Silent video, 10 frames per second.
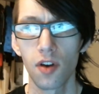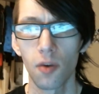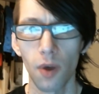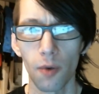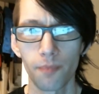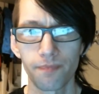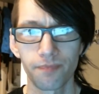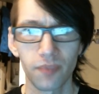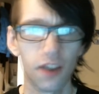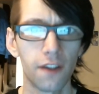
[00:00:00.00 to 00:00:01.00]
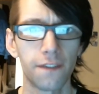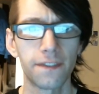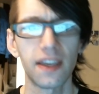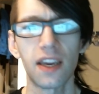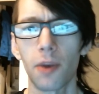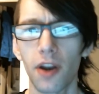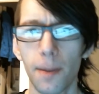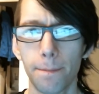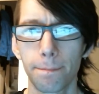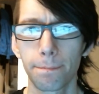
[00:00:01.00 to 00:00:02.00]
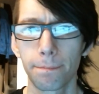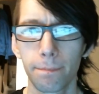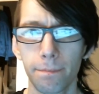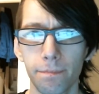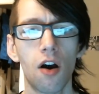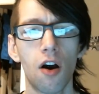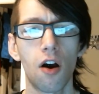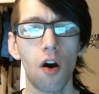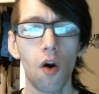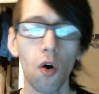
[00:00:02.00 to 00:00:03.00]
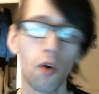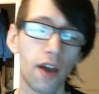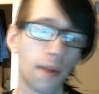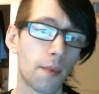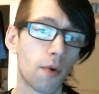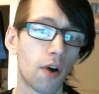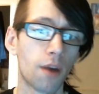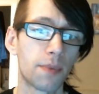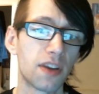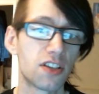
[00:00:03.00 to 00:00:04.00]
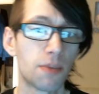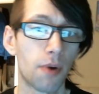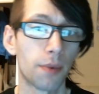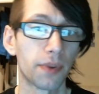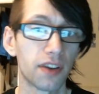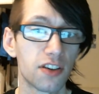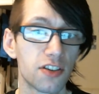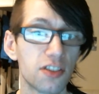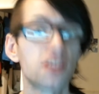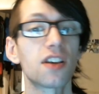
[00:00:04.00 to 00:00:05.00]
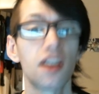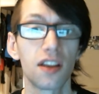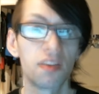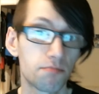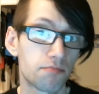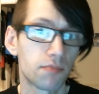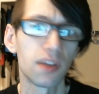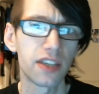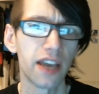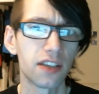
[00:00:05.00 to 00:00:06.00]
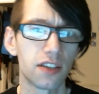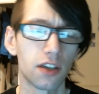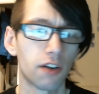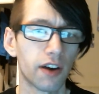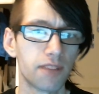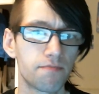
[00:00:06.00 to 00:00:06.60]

Well, think about it. All MMORPG populations, they tend to decline.